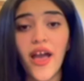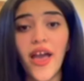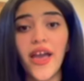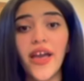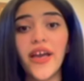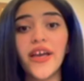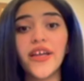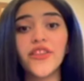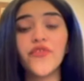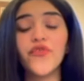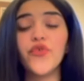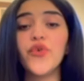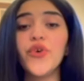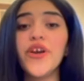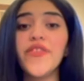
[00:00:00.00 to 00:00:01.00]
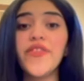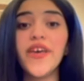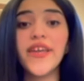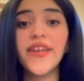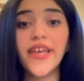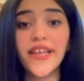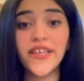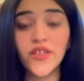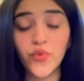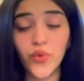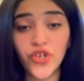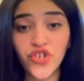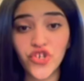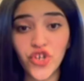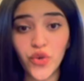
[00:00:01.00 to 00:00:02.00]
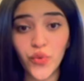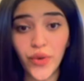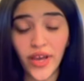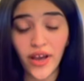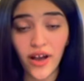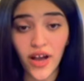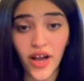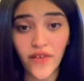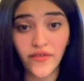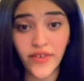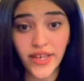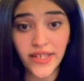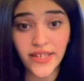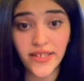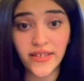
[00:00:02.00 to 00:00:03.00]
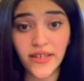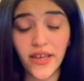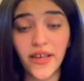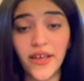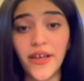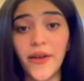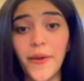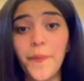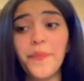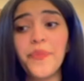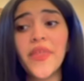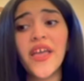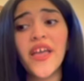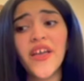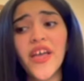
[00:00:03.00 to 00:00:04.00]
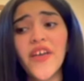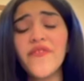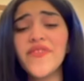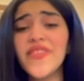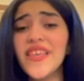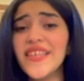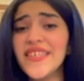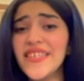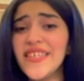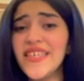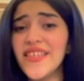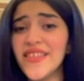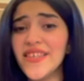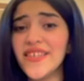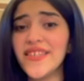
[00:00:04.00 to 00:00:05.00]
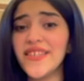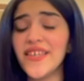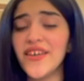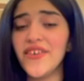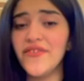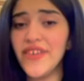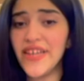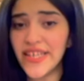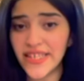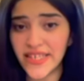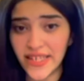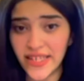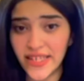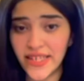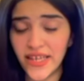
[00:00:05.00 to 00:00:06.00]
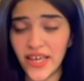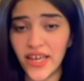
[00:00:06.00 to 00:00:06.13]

And for the next question we have it, if they see this recent